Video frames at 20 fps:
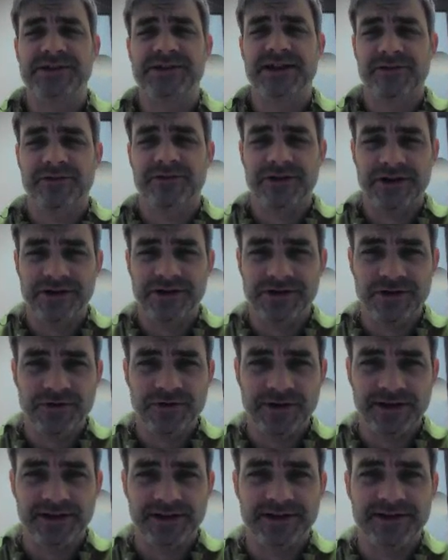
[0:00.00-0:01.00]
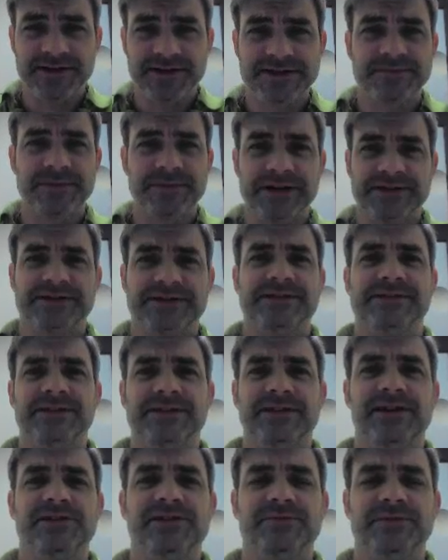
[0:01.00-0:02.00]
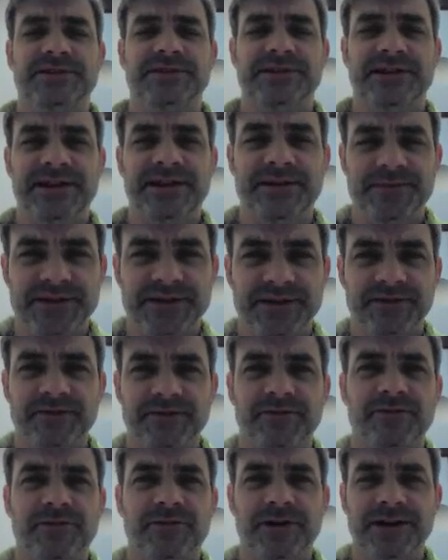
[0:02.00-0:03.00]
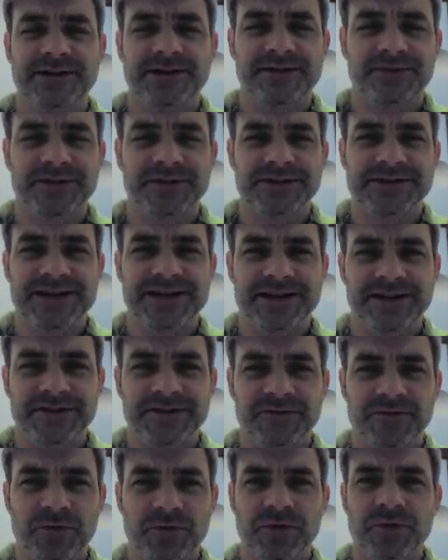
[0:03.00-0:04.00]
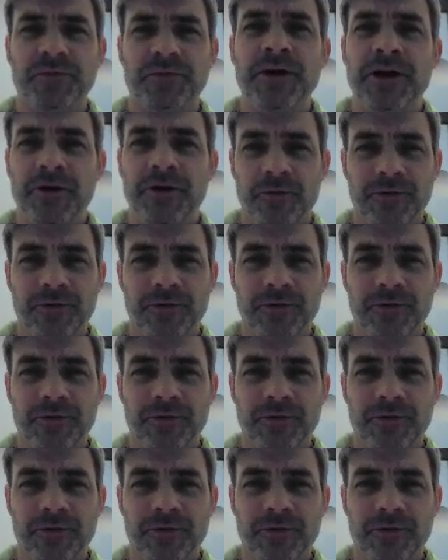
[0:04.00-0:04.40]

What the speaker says: and now that I know I can customize these engagement types and create different statuses for them,